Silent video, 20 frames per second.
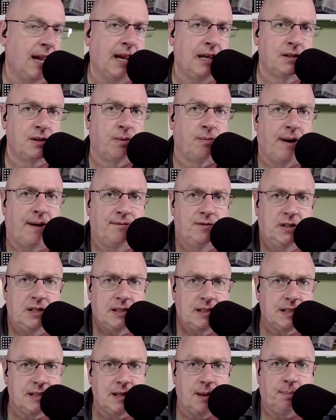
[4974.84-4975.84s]
so Rob,
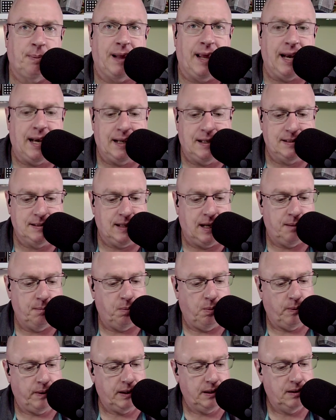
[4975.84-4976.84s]
just as a planning
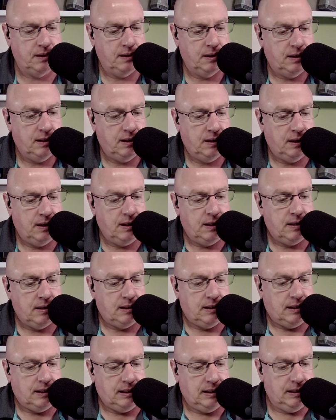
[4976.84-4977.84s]
standpoint,
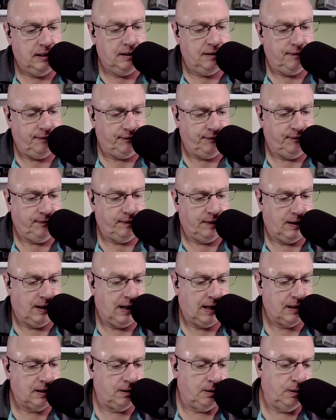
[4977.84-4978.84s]
if
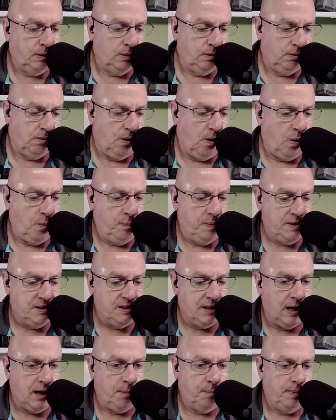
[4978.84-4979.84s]
Honolulu opens
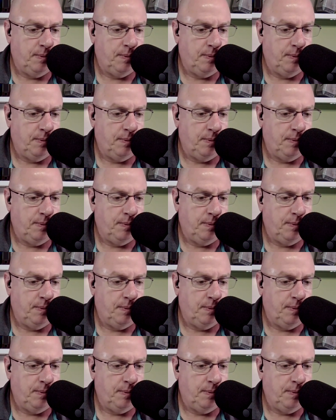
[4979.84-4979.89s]
up,